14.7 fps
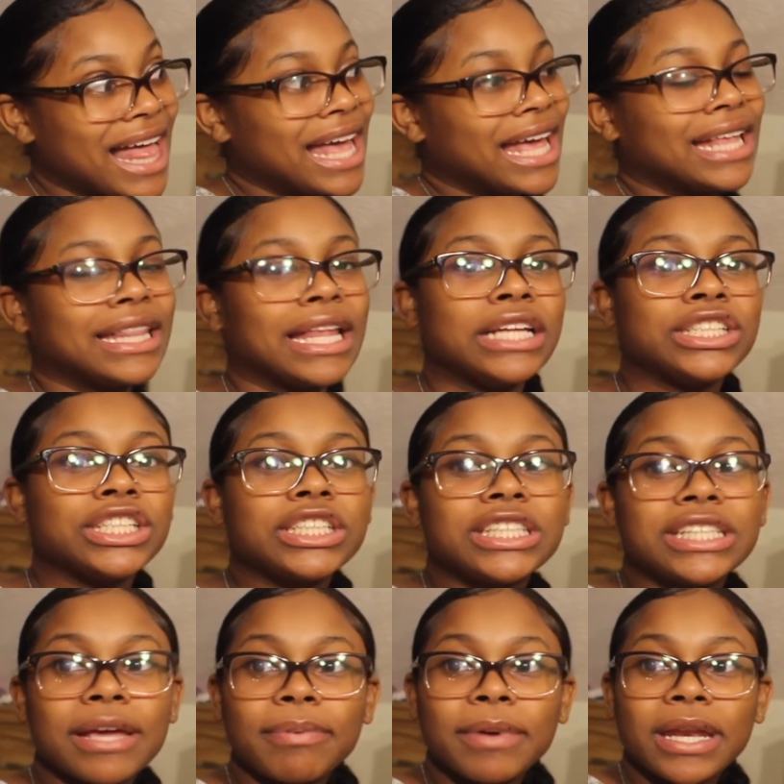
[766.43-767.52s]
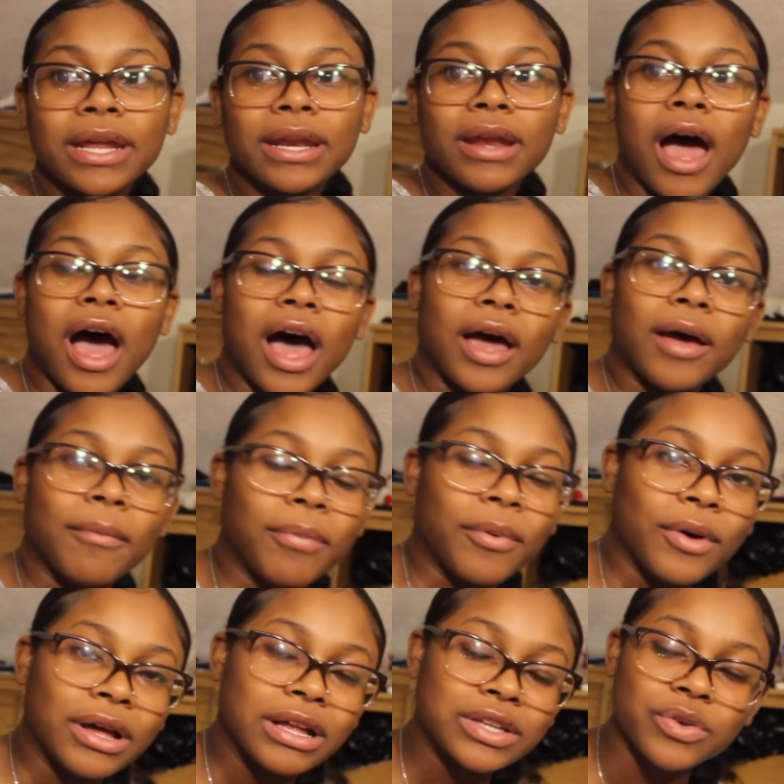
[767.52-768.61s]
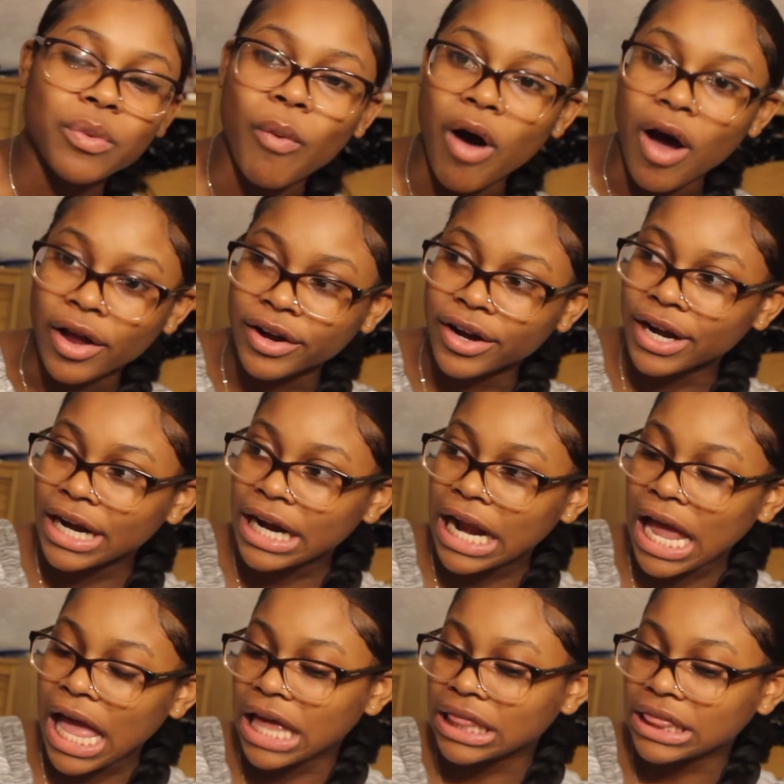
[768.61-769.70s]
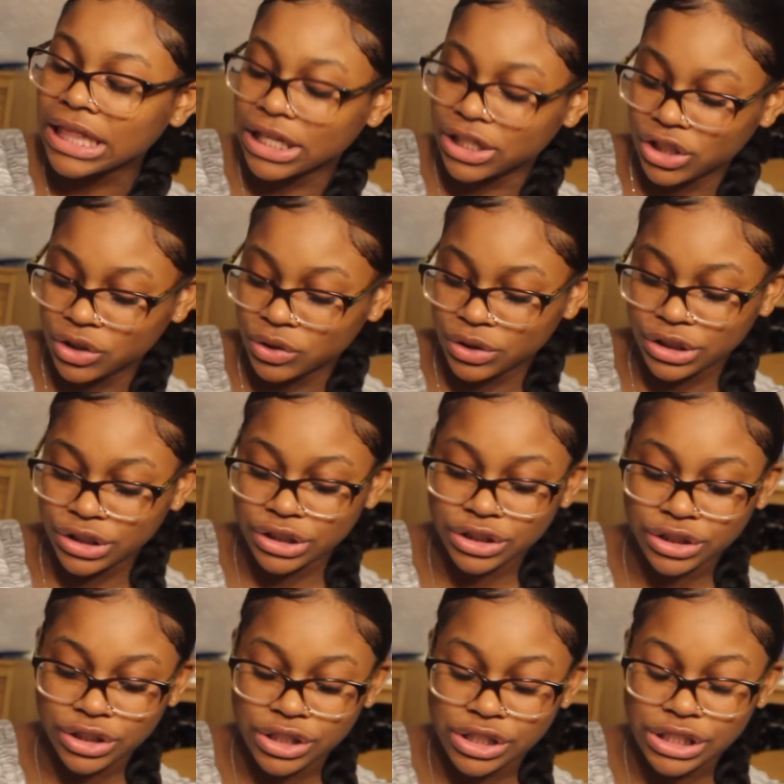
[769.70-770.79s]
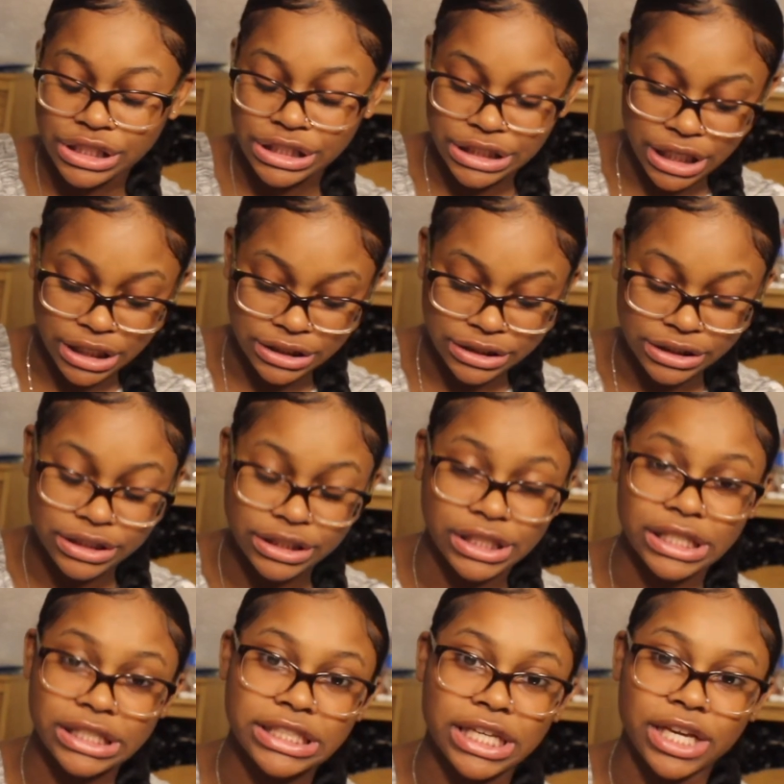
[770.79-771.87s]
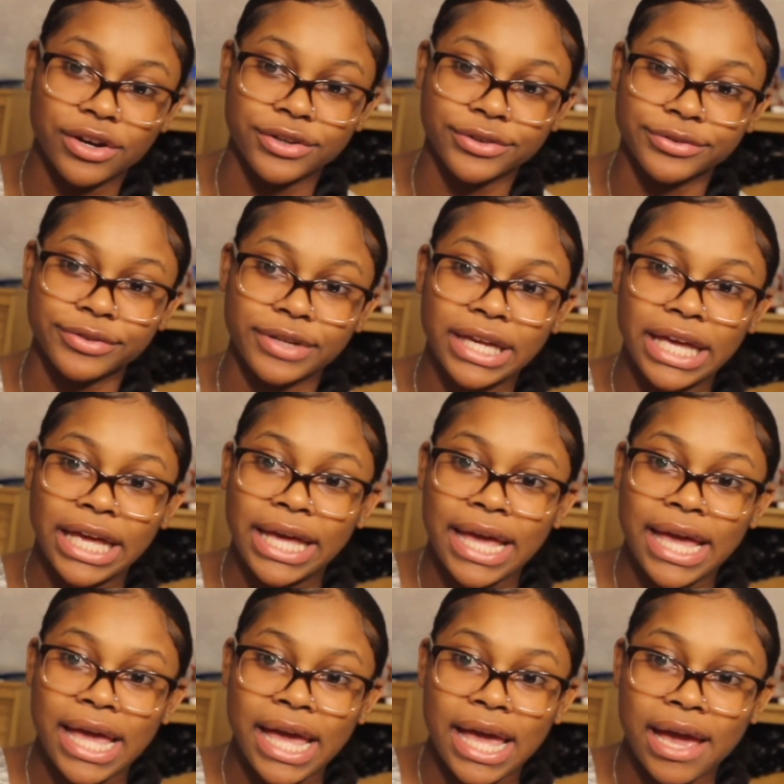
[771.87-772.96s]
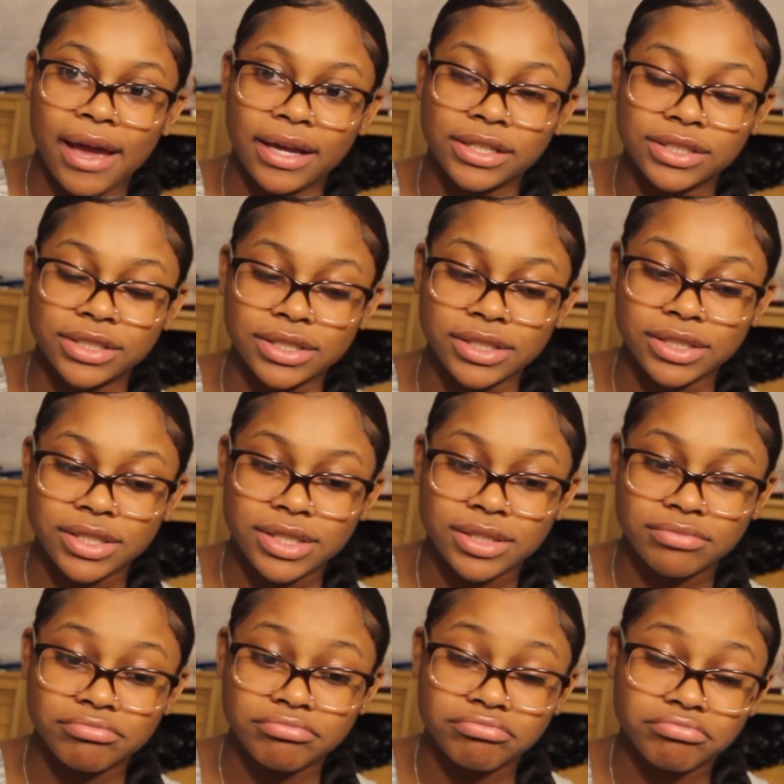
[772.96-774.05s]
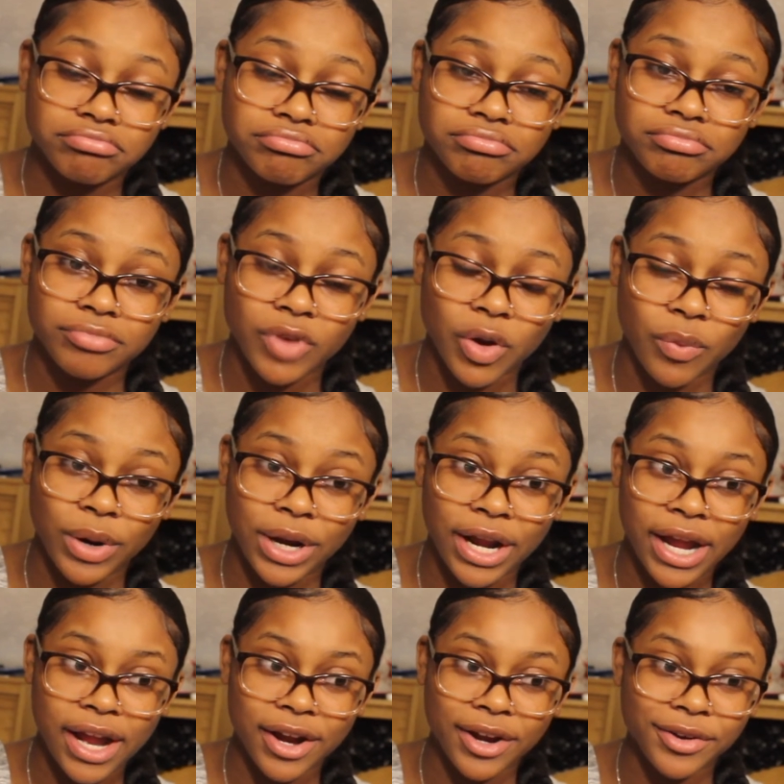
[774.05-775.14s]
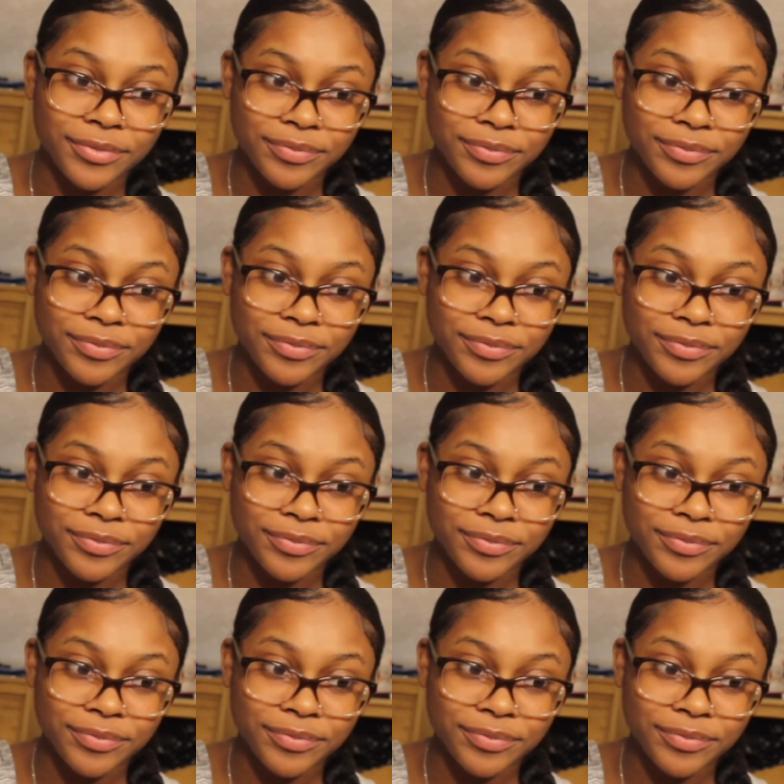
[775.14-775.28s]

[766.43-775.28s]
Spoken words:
and then just dip it in hot boiled water, and then you're done, good to go, and just wear your hair.